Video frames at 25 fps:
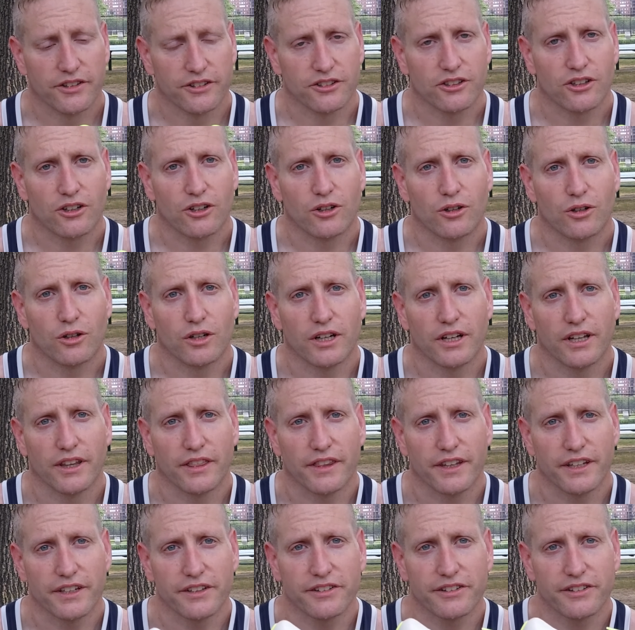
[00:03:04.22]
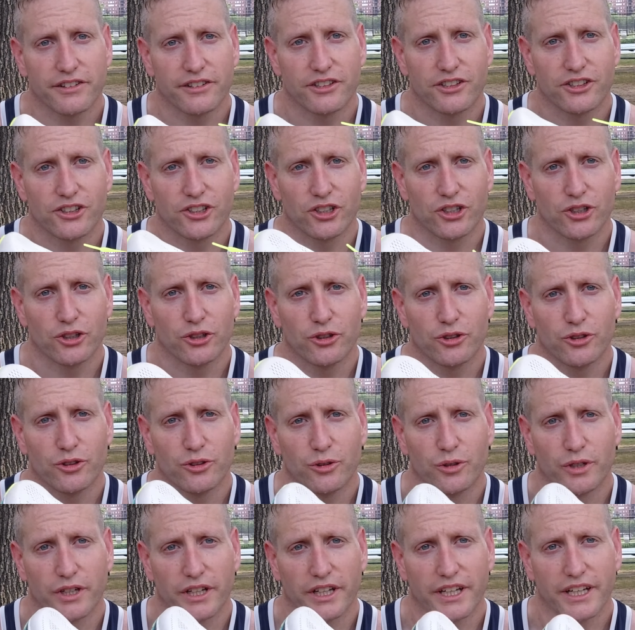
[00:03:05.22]
So this
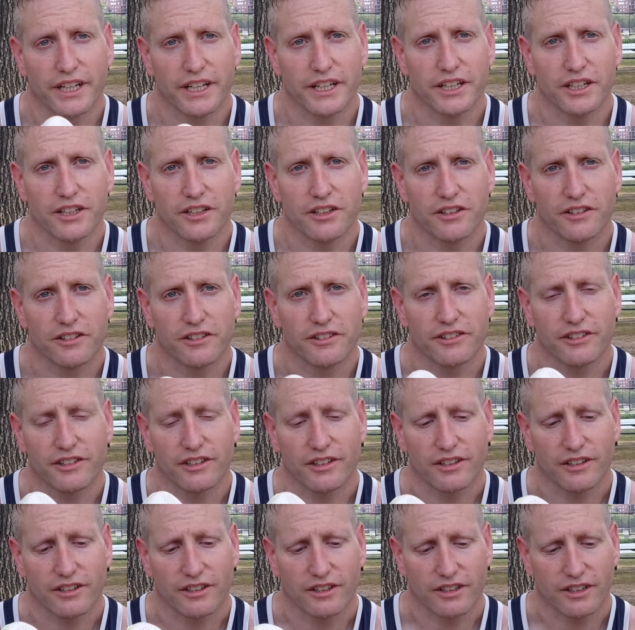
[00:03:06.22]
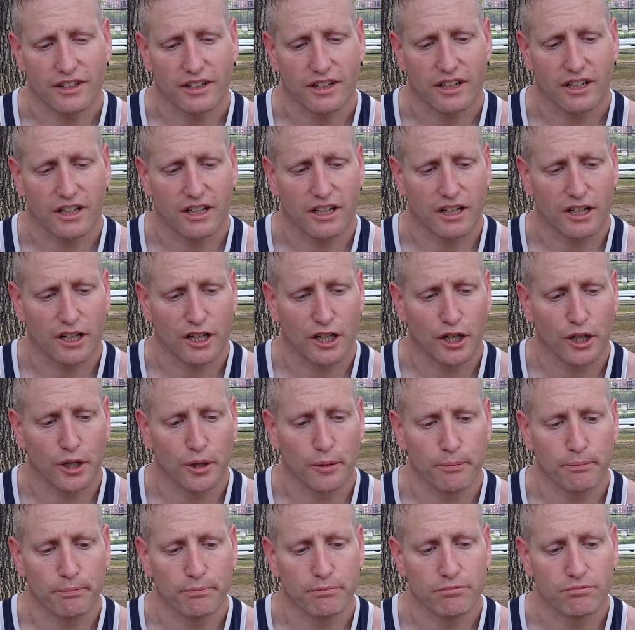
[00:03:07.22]
shoe is
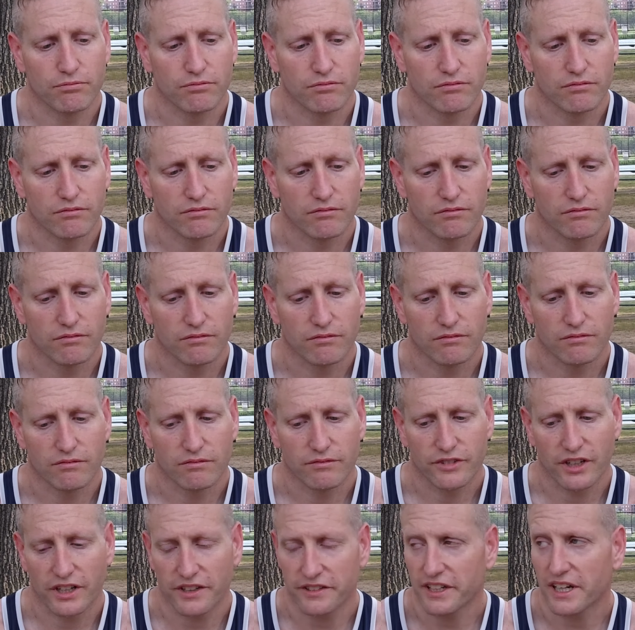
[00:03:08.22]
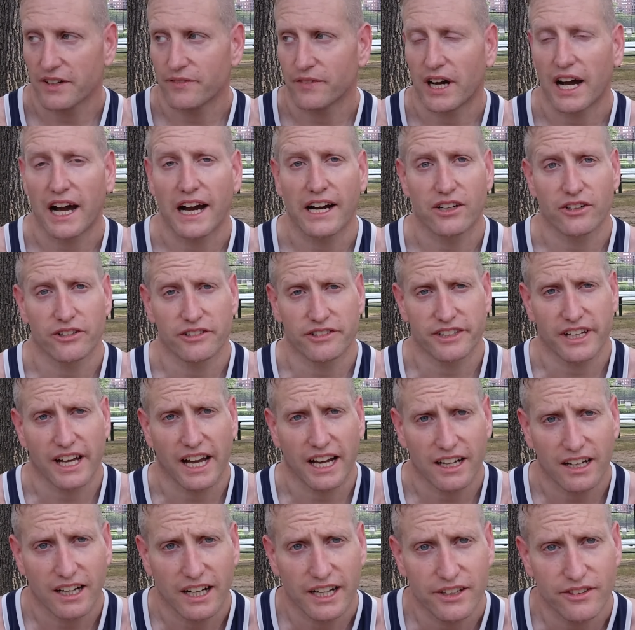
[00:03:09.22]
um, does have a higher
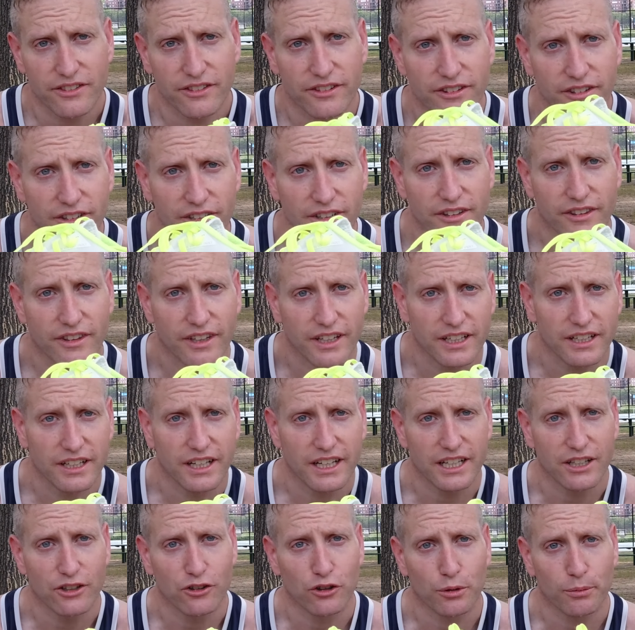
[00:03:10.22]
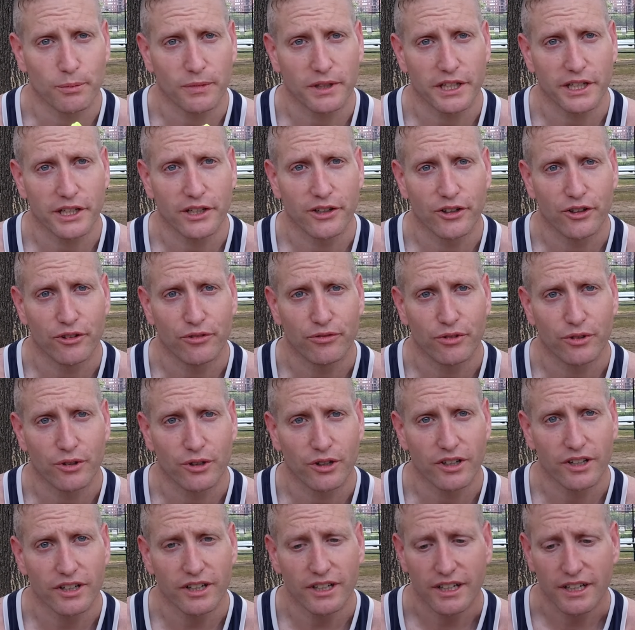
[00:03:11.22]
stack height than I normally go
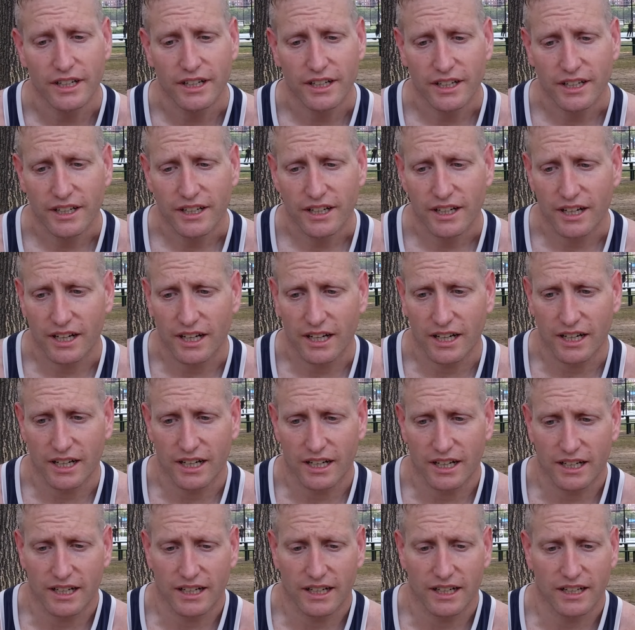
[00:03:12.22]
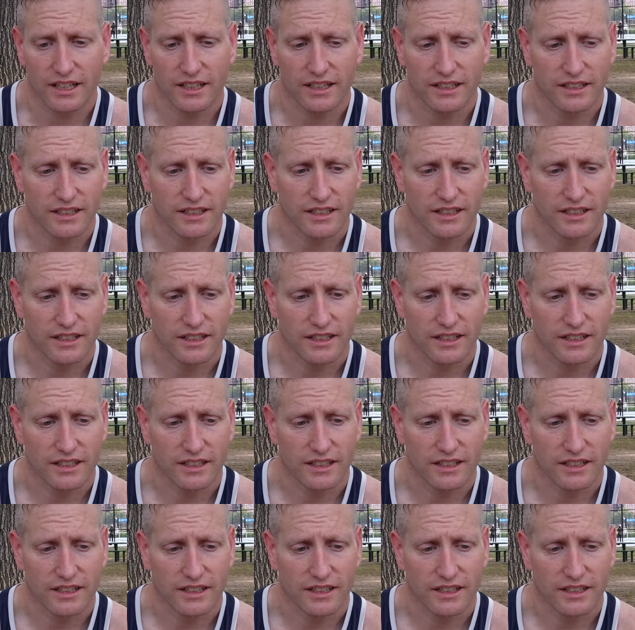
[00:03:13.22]
for. Uh,